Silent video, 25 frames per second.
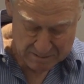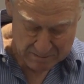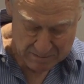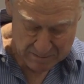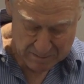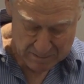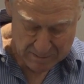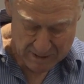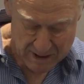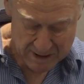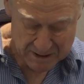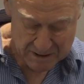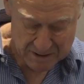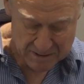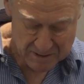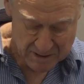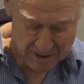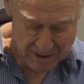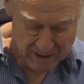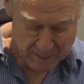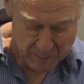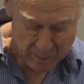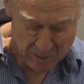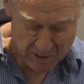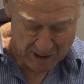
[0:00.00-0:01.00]
right to the
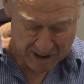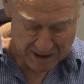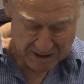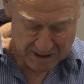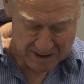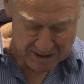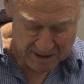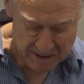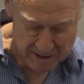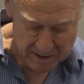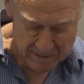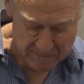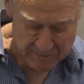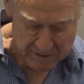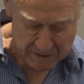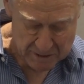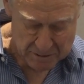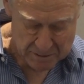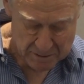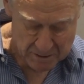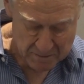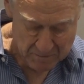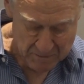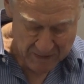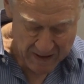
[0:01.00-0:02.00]
liberated
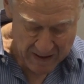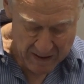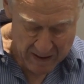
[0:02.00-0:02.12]
individual.